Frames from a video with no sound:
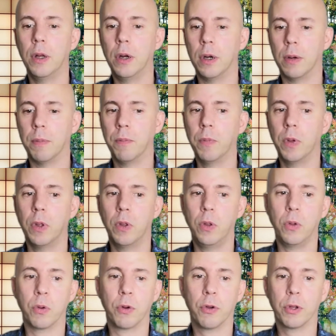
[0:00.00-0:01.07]
um,
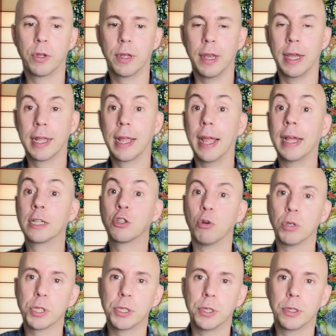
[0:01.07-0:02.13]
you're not like
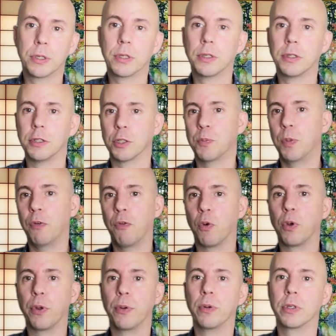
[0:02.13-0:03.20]
exhausted just
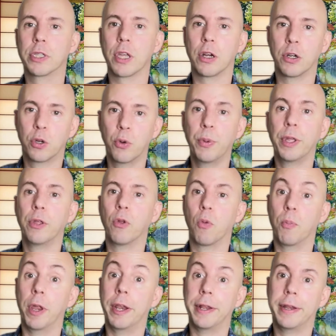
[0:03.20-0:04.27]
before you start doing your
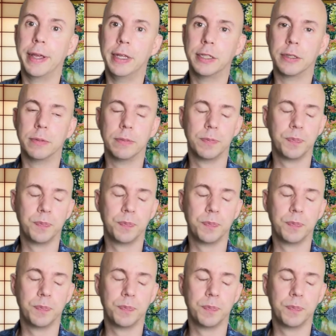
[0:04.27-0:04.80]
meditation.